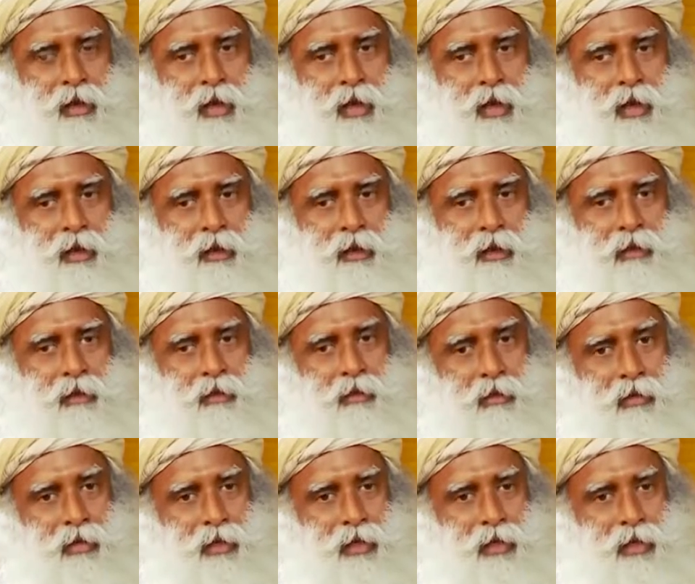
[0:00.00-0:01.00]
And
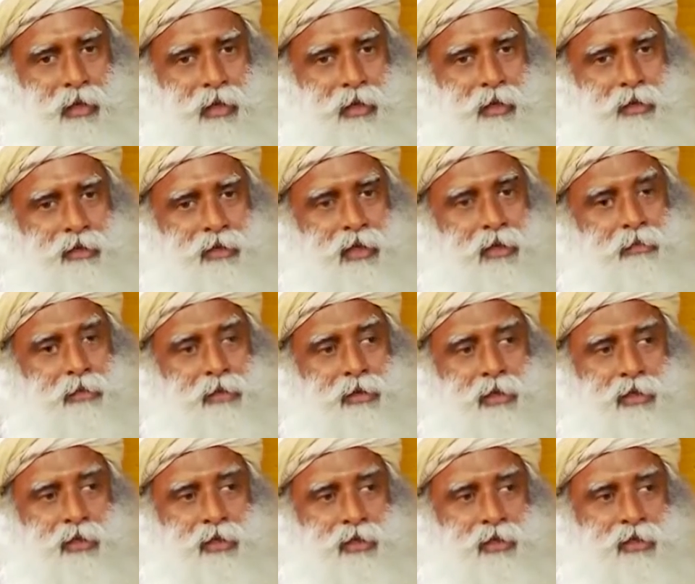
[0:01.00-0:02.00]
already some
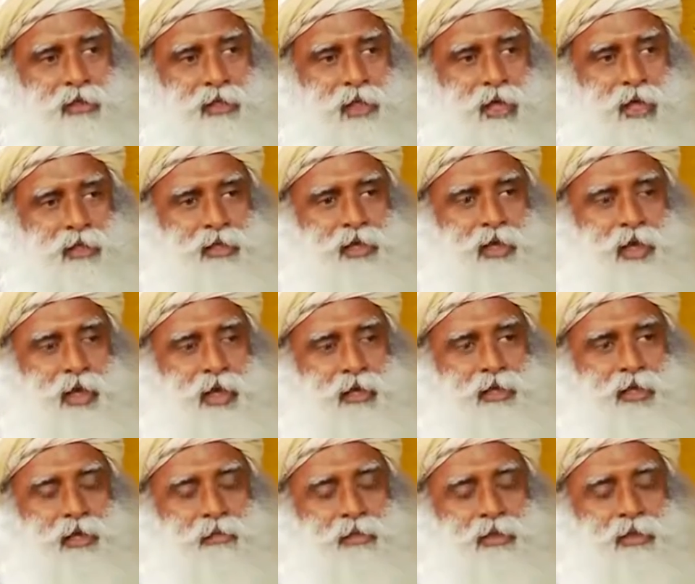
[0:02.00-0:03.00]
serious att
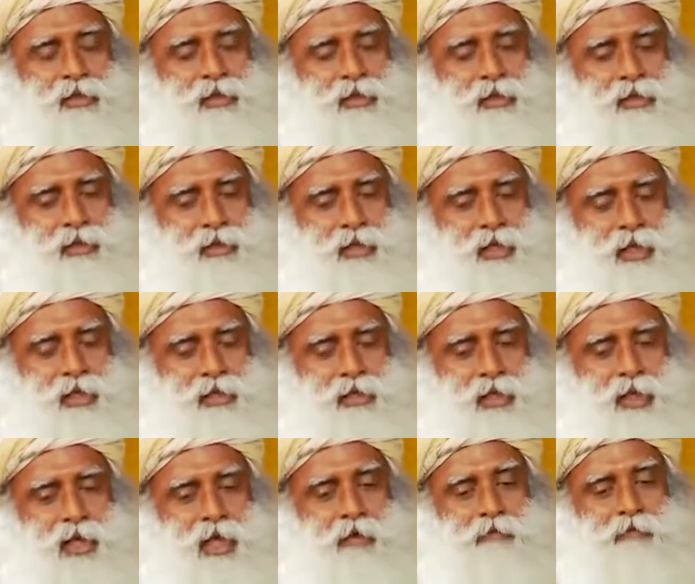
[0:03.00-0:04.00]
attempts in this
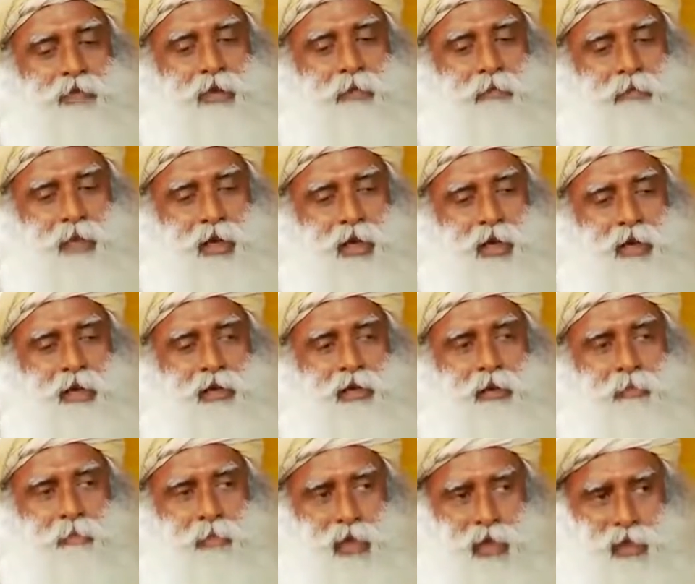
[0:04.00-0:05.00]
direction have been made in
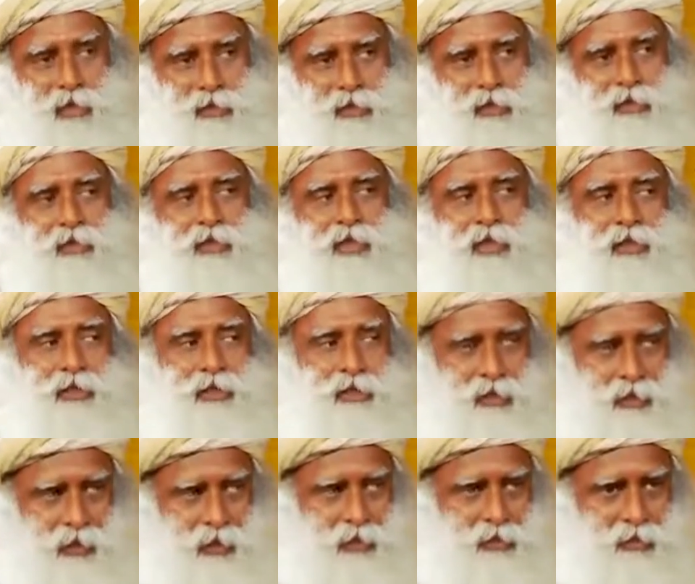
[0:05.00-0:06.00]
the past in certain
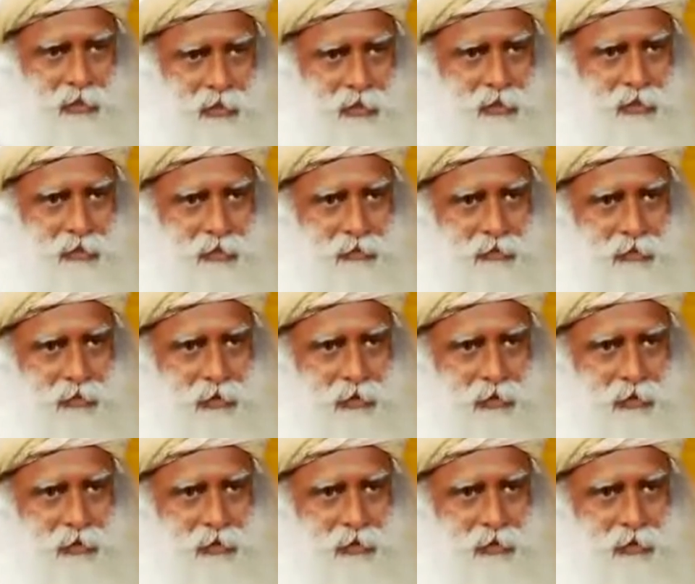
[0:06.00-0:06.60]
states.